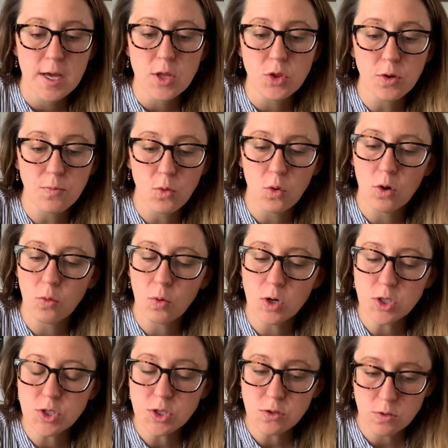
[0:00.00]
The more
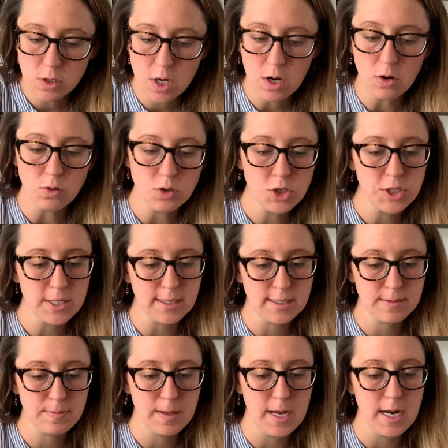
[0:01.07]
words you know, she
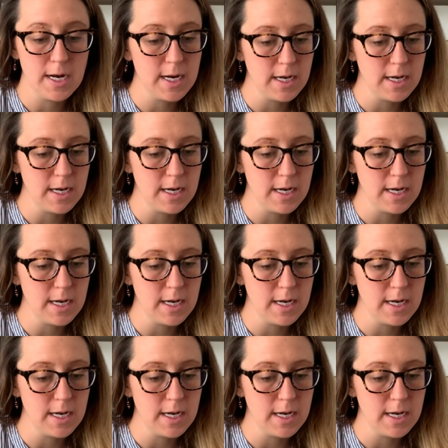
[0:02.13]
explained,